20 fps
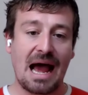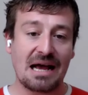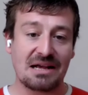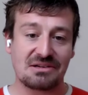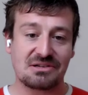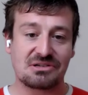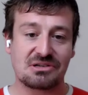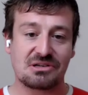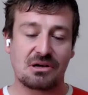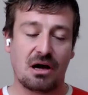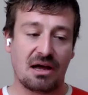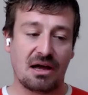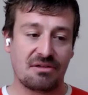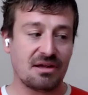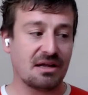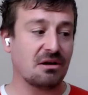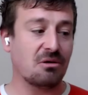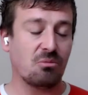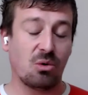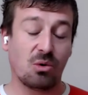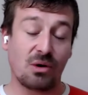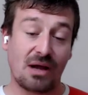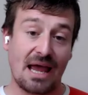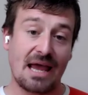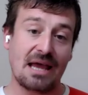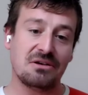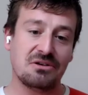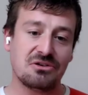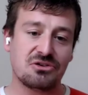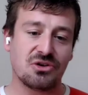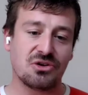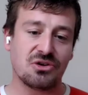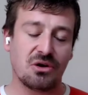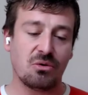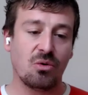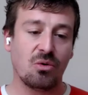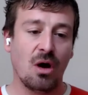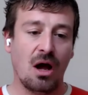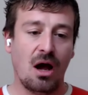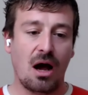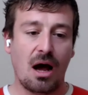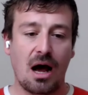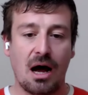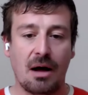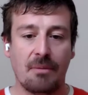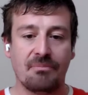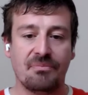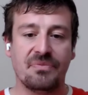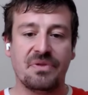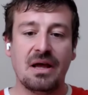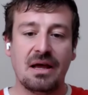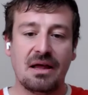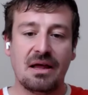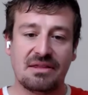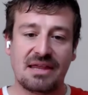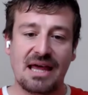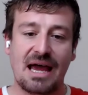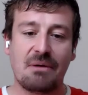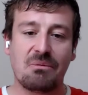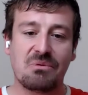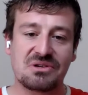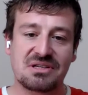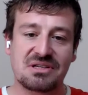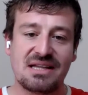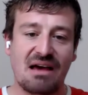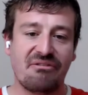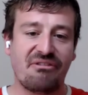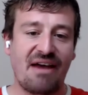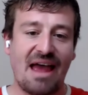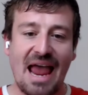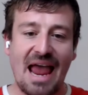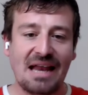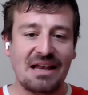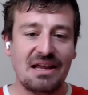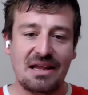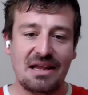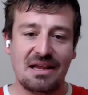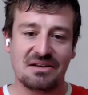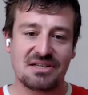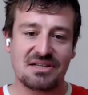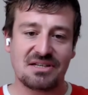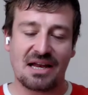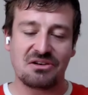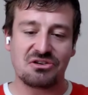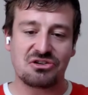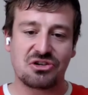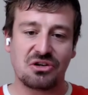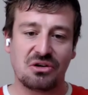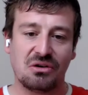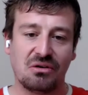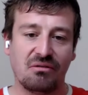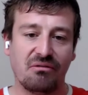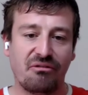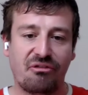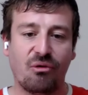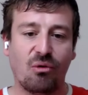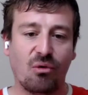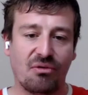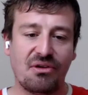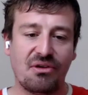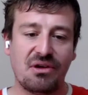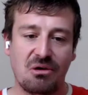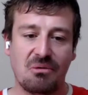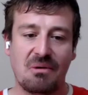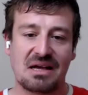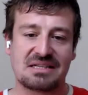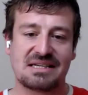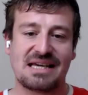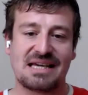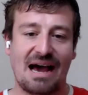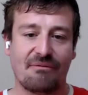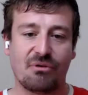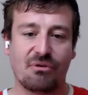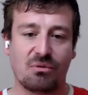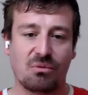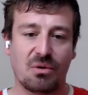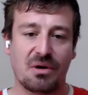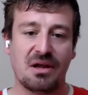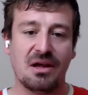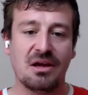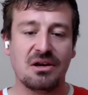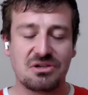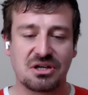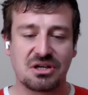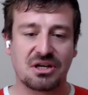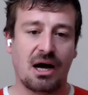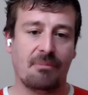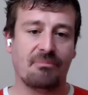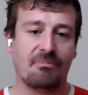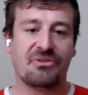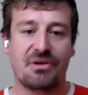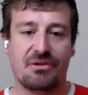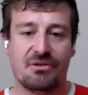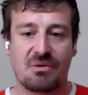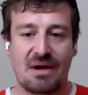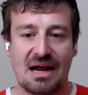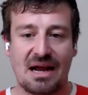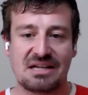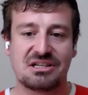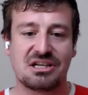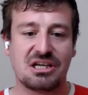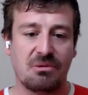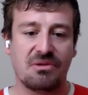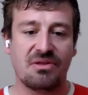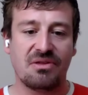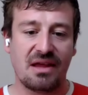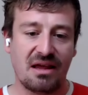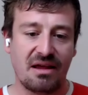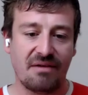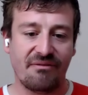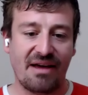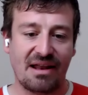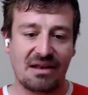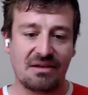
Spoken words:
As I think we'll get into, there was never any intention for the US cavalry to come to the rescue in the